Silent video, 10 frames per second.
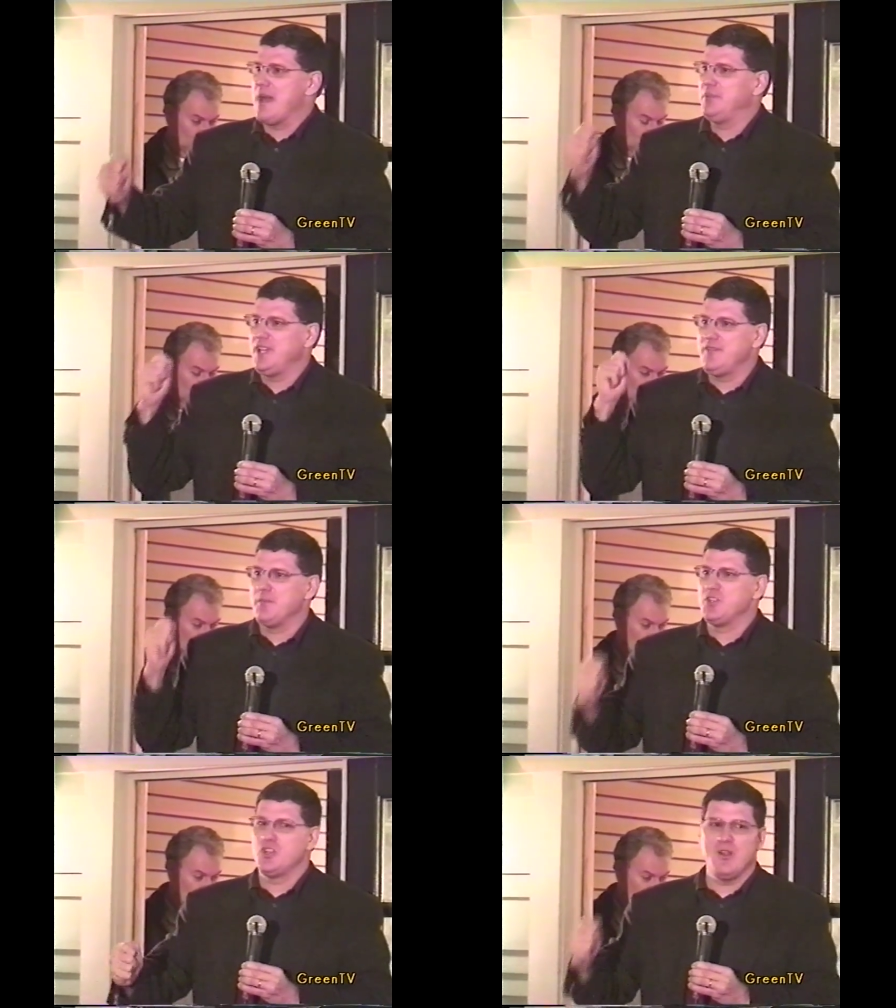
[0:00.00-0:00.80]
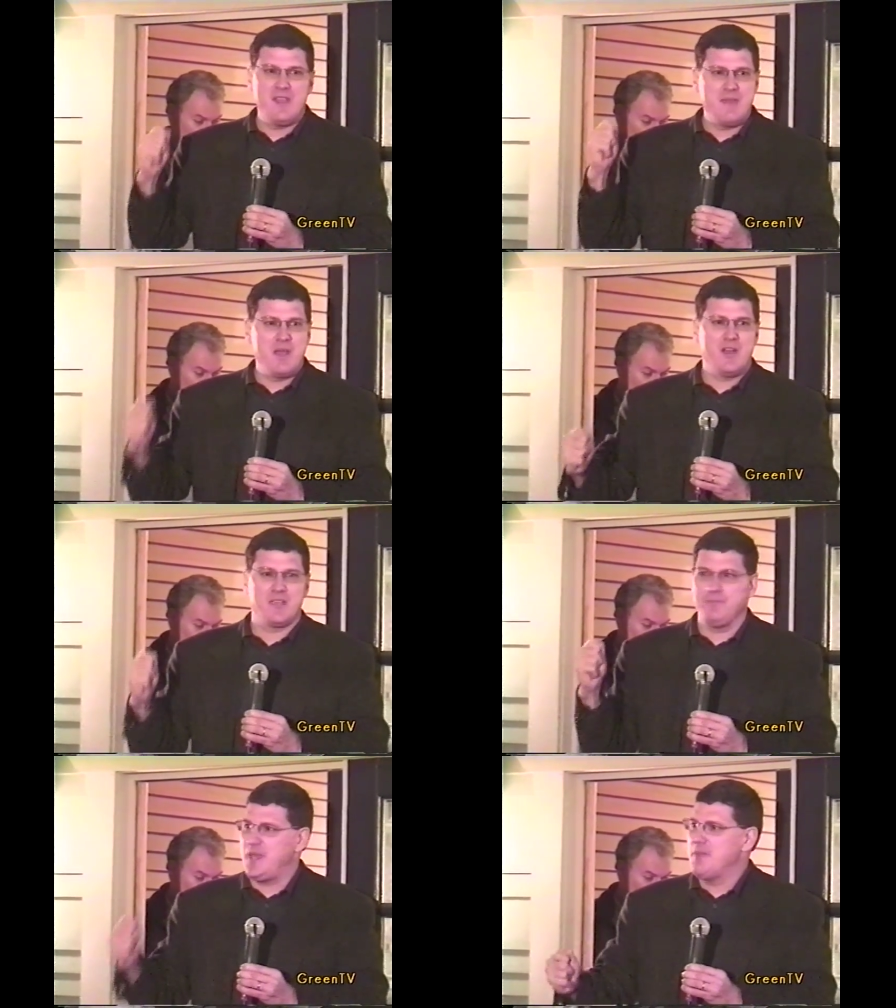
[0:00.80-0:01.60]
I believe the majority of the
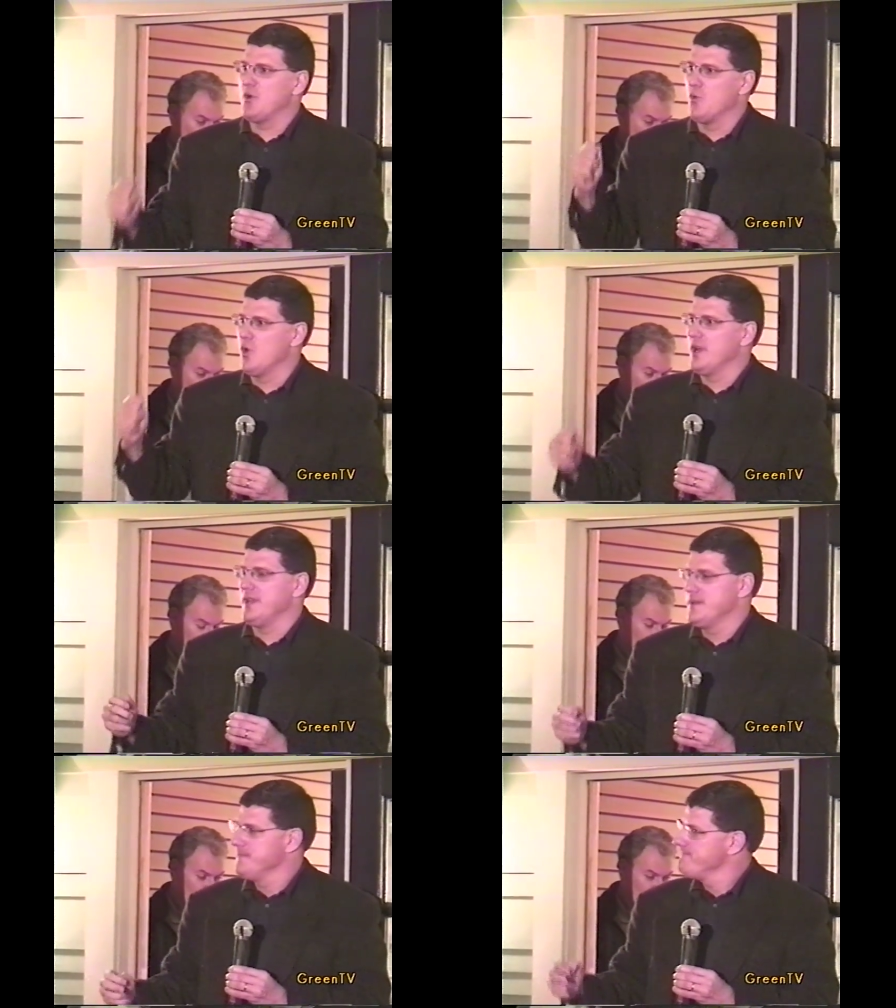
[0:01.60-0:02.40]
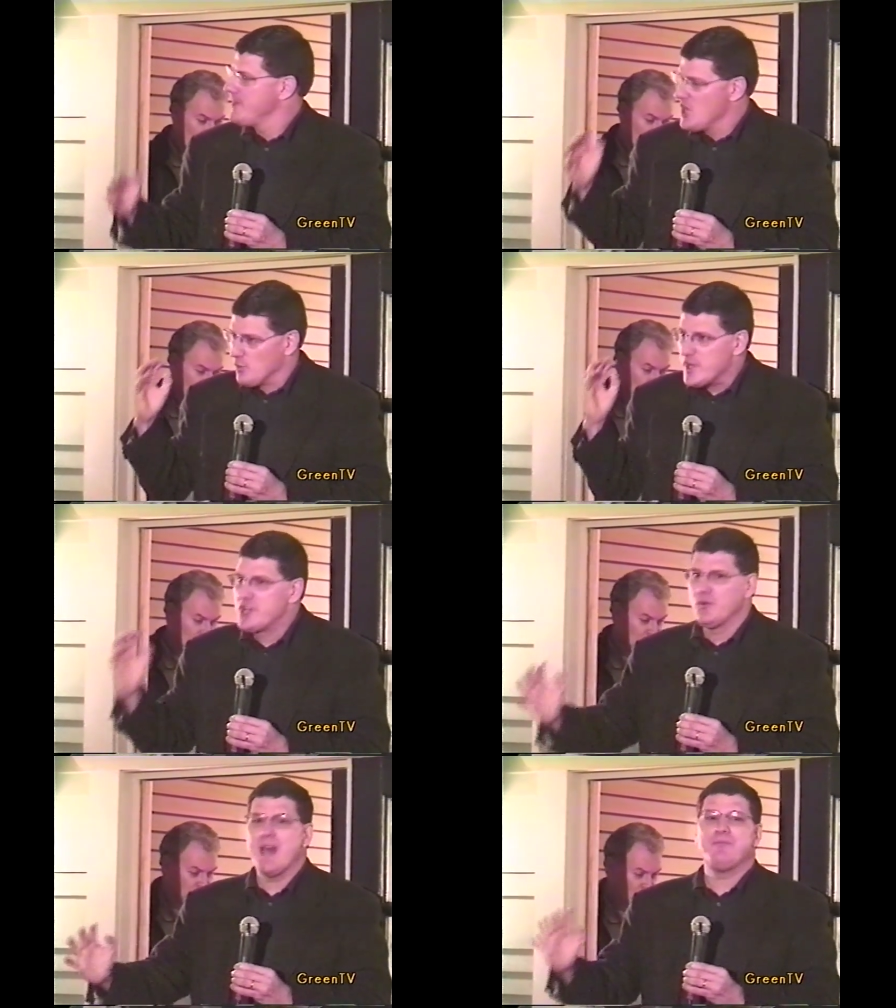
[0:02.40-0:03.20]
American people would
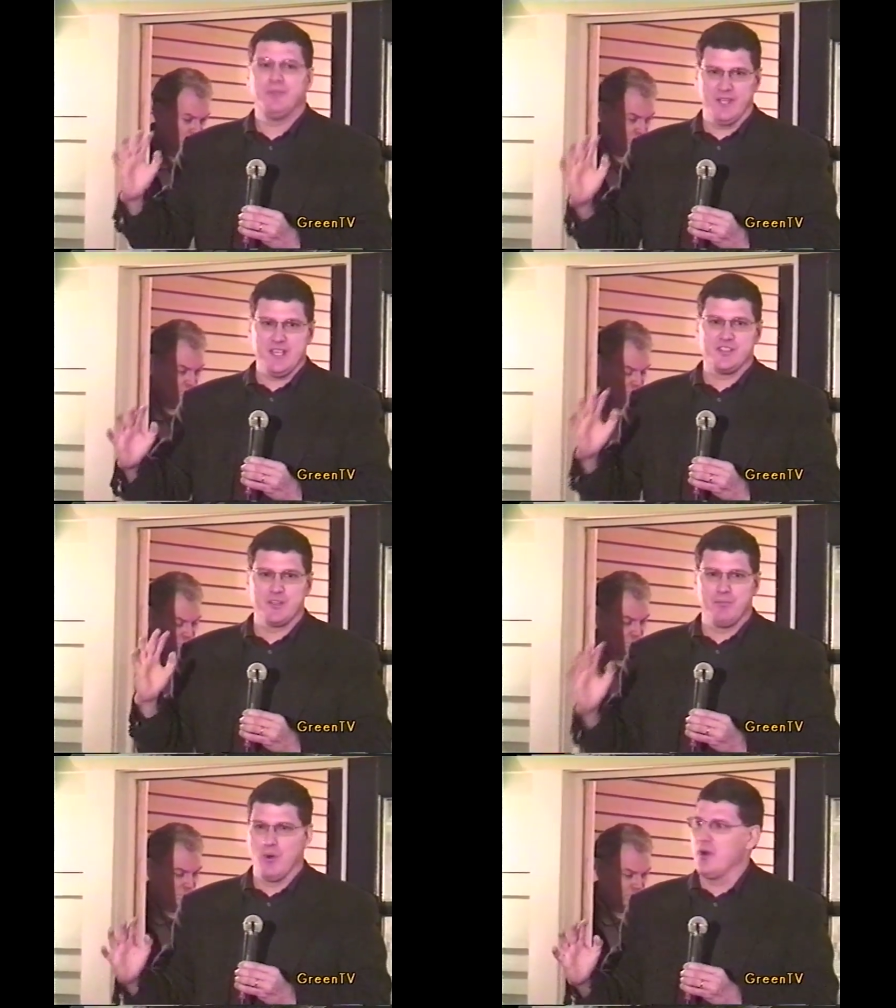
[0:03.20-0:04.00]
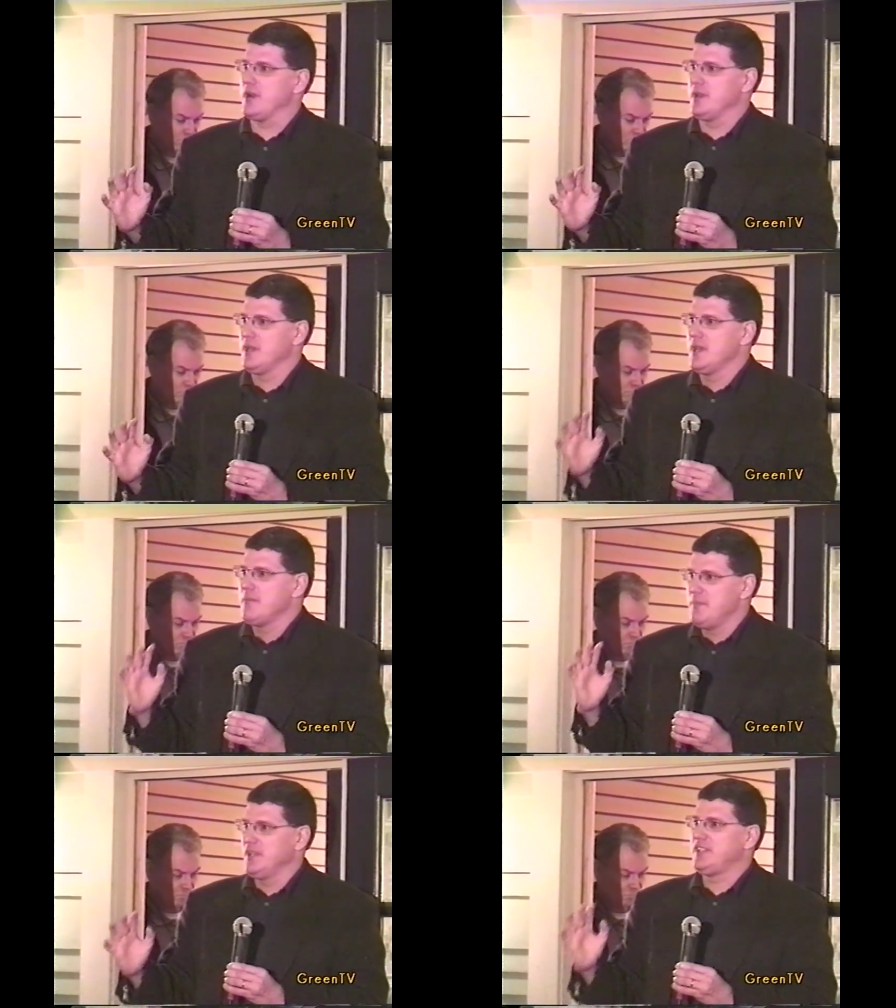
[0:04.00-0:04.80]
regretfully support
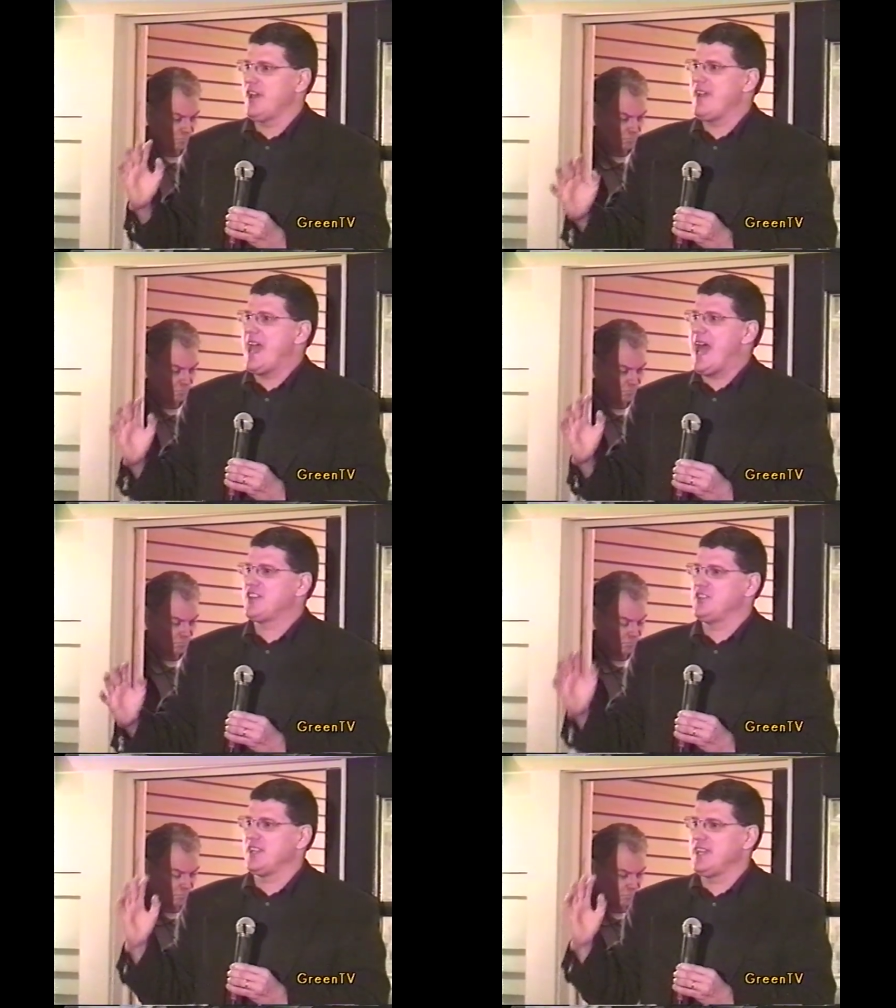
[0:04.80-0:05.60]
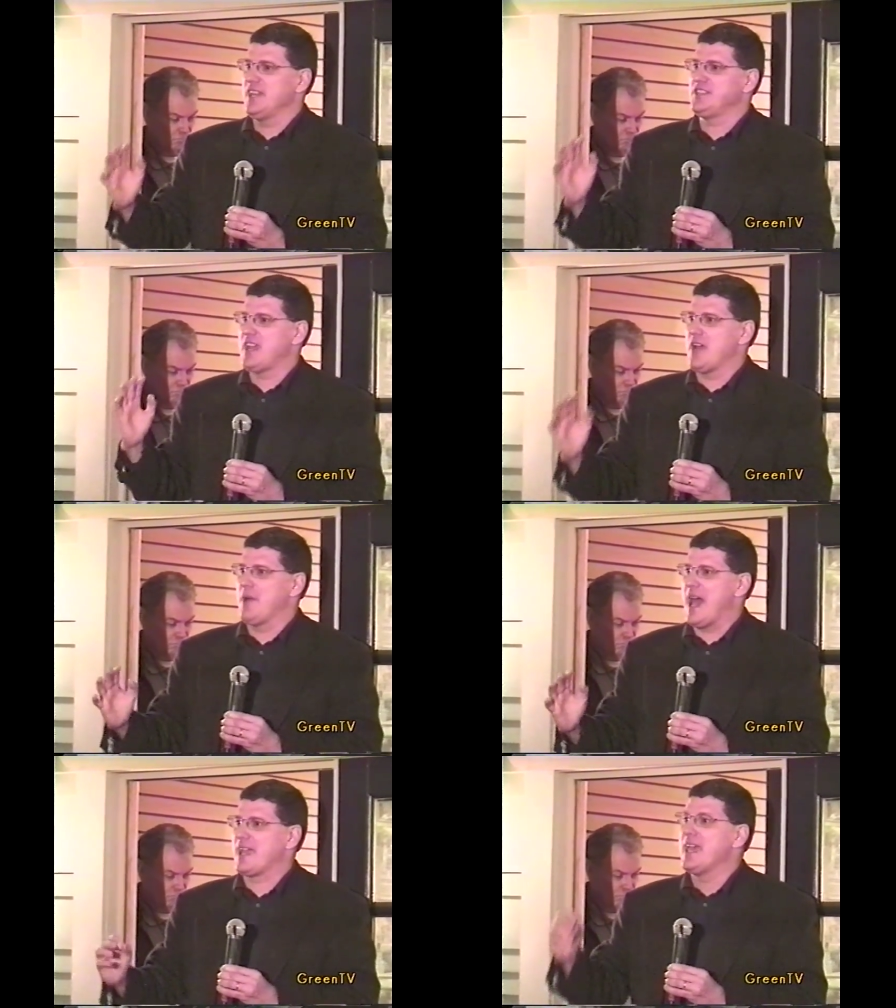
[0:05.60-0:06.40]
military action against
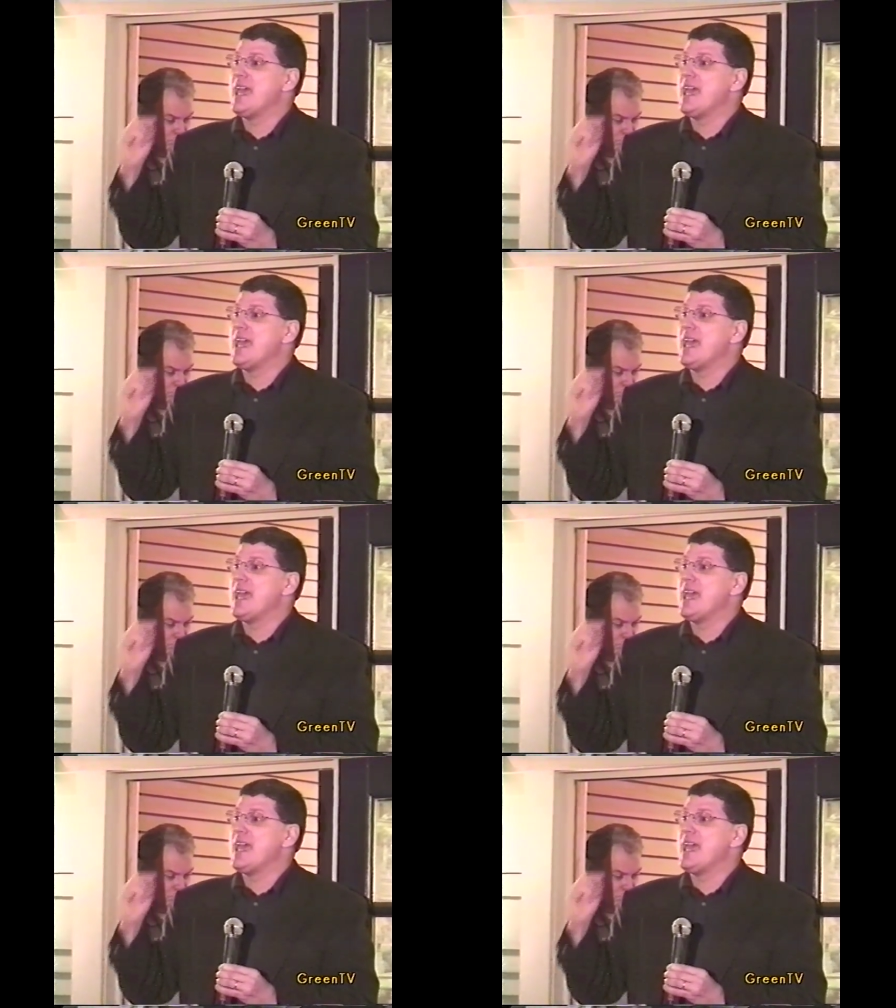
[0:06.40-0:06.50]
Iraq